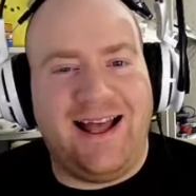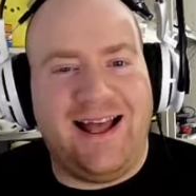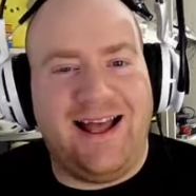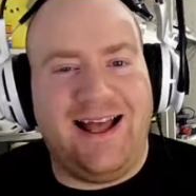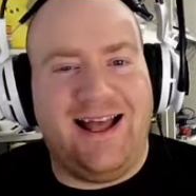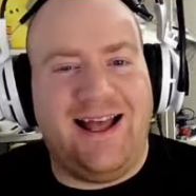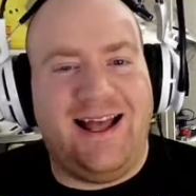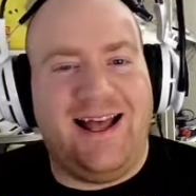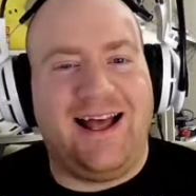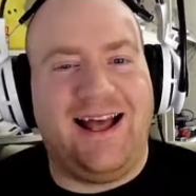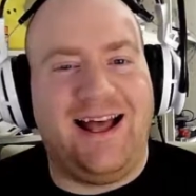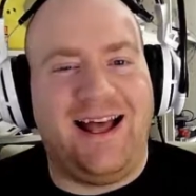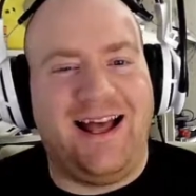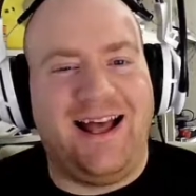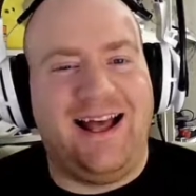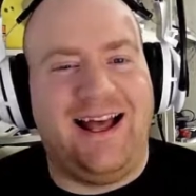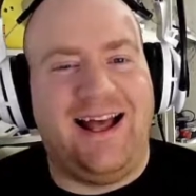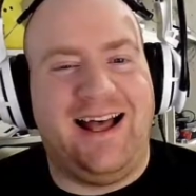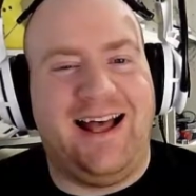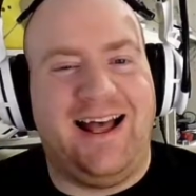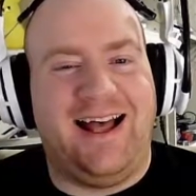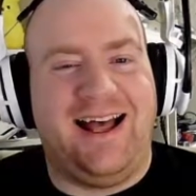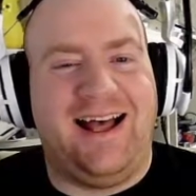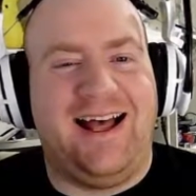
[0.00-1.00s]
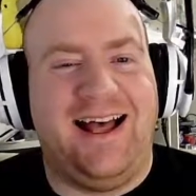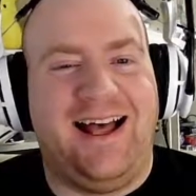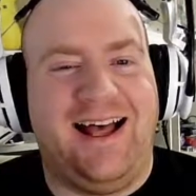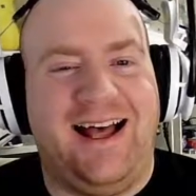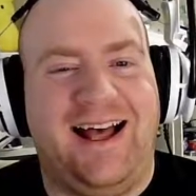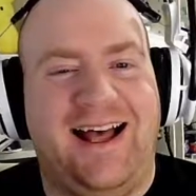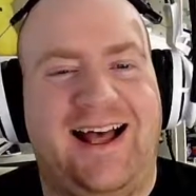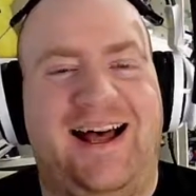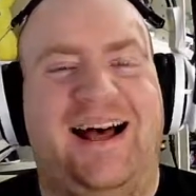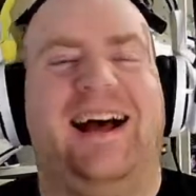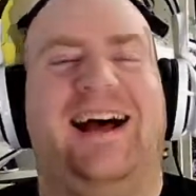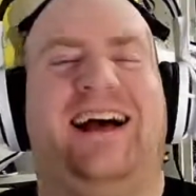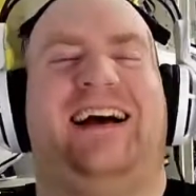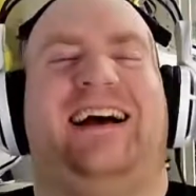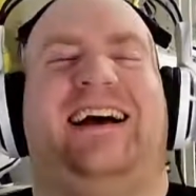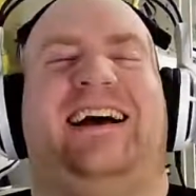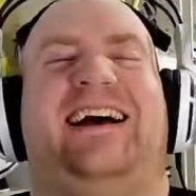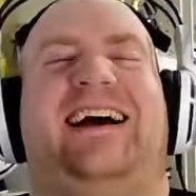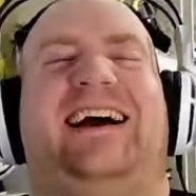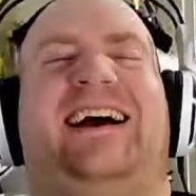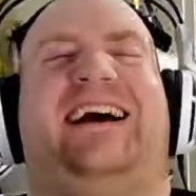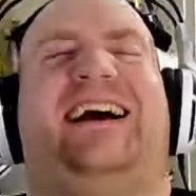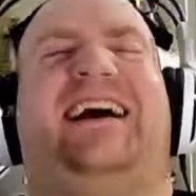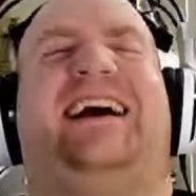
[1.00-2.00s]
No one is speaking in this clip.